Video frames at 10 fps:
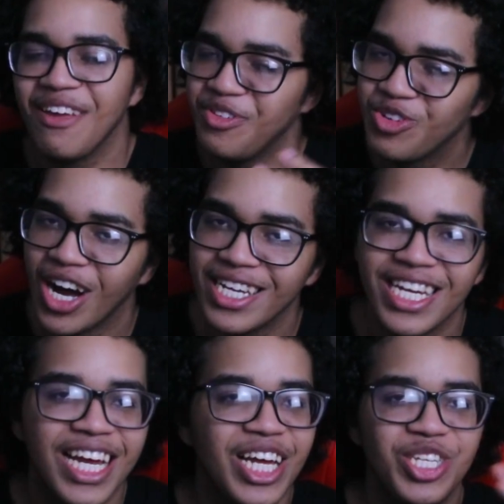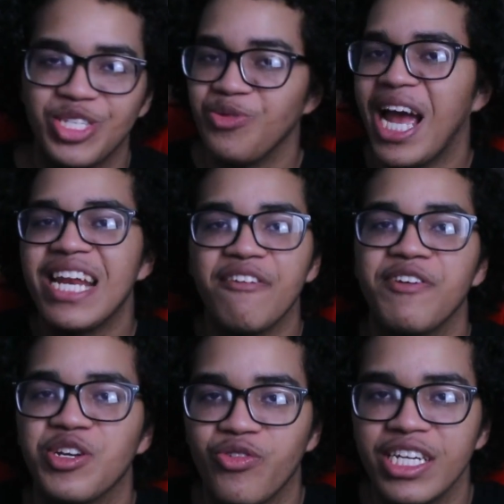If you guys do
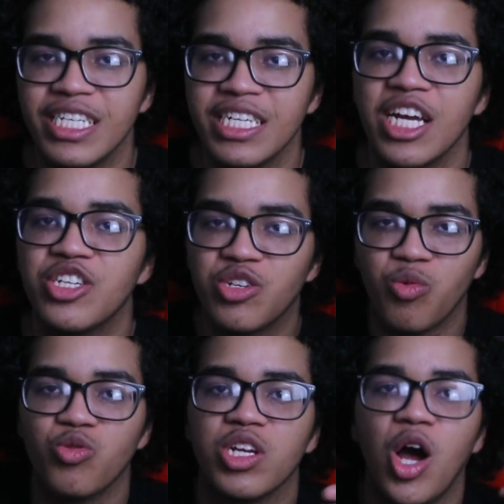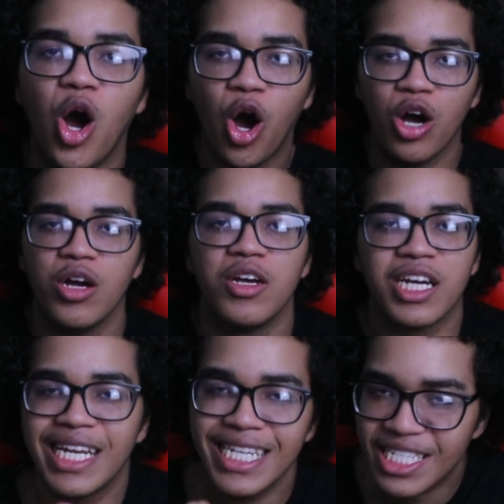anything crazy towards our
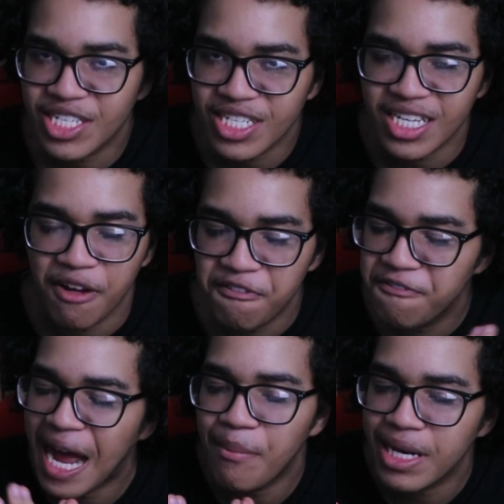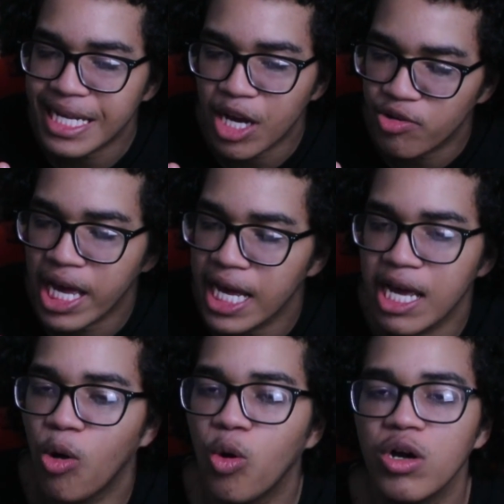Clintsters family,
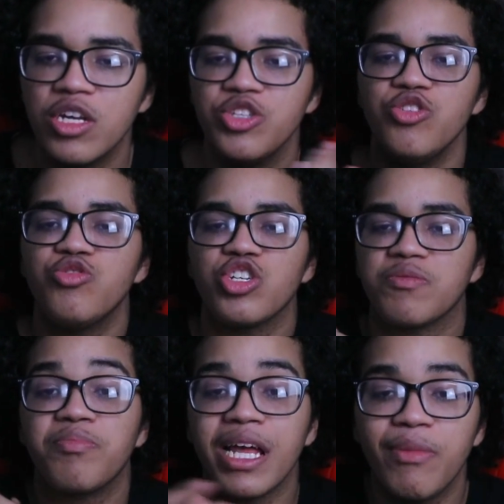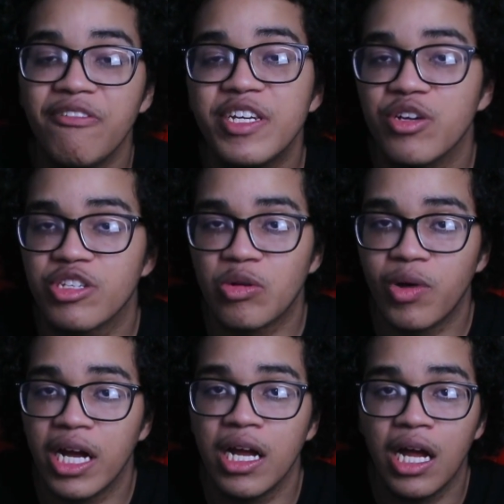okay, or you just play my video
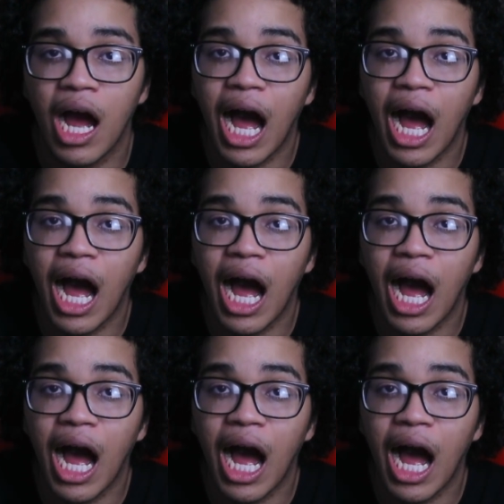somewhere,